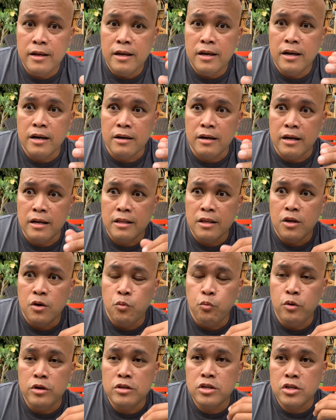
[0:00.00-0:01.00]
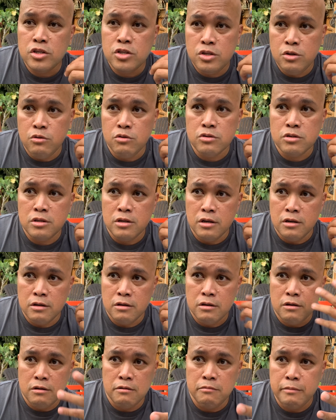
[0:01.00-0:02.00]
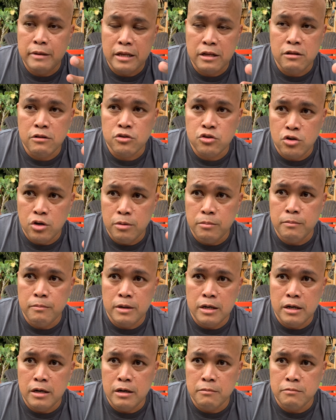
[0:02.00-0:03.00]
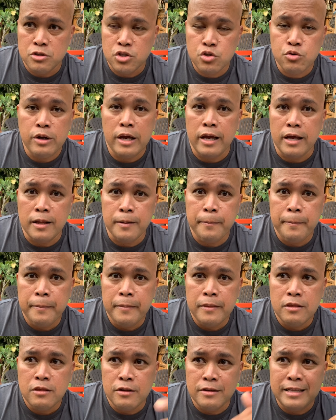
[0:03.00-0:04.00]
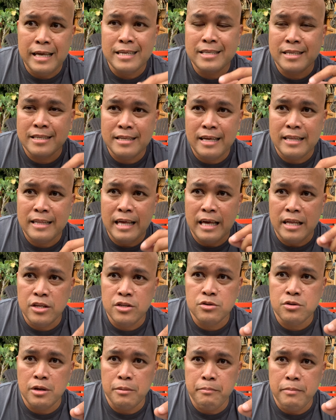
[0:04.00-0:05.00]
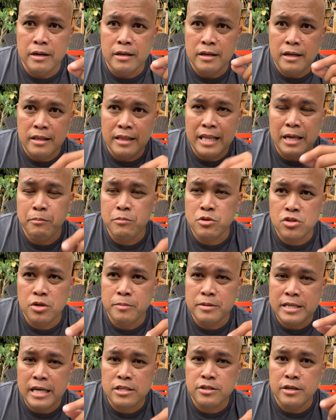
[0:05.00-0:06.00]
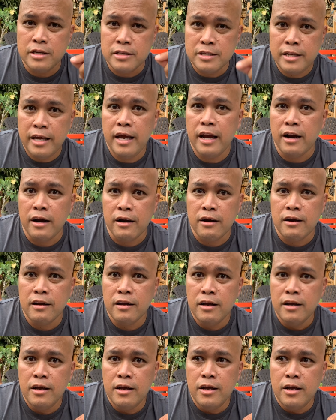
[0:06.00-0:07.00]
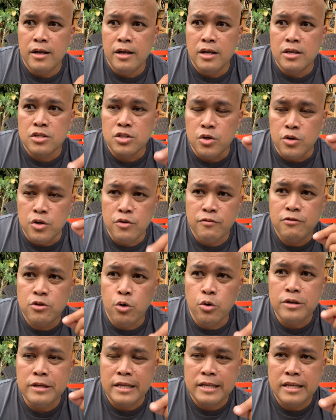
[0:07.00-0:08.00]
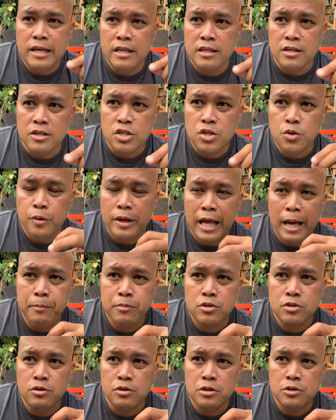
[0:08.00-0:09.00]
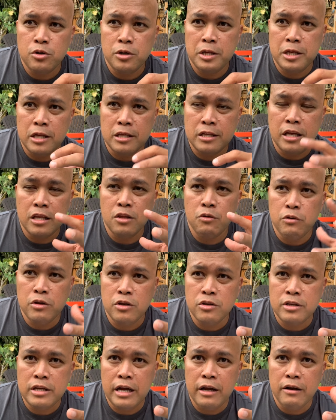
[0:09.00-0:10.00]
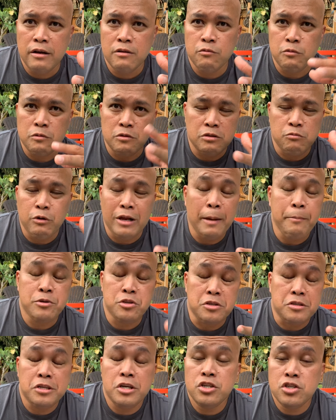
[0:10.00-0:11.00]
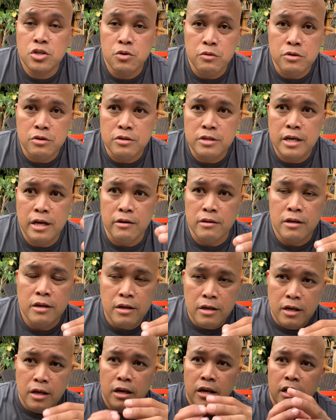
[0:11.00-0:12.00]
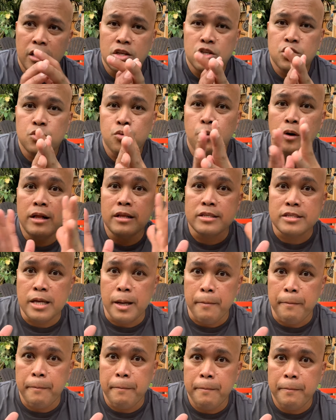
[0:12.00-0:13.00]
All right, we just use the medical term strain to designate that injury, but in layman's term, it's actually a tear. So you've torn the tendon. So what happens to a tendon when you tear it? What happens to tissue when you tear it? It swells up.